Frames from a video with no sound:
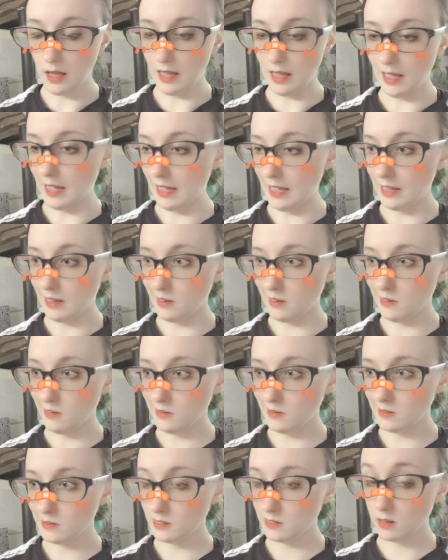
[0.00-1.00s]

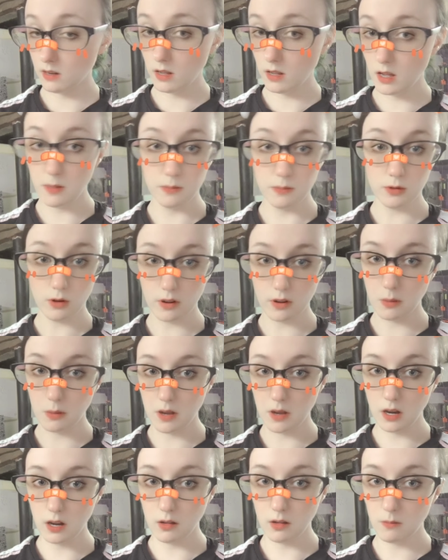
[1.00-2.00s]
and keep
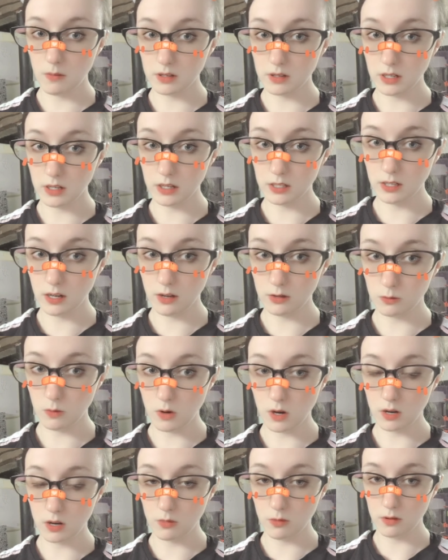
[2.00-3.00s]
documenting my textiles
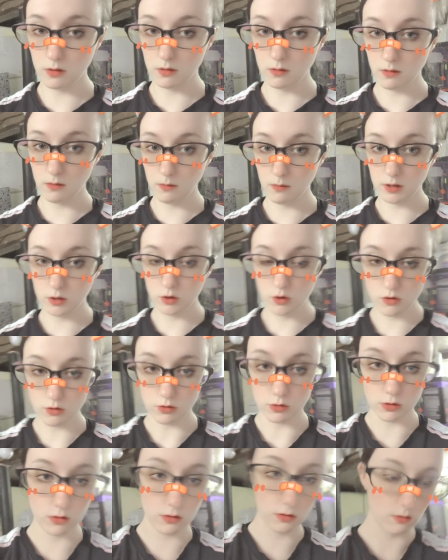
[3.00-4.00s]
work with my
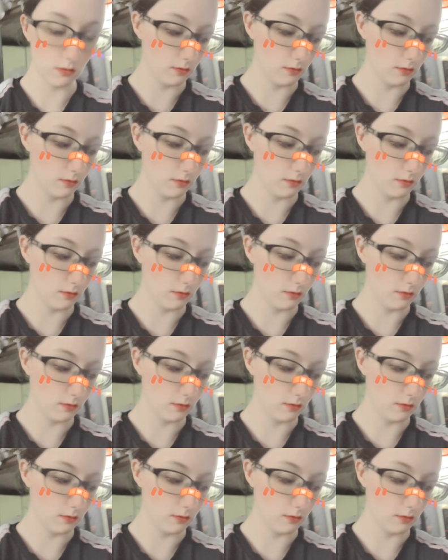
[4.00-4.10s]
juice.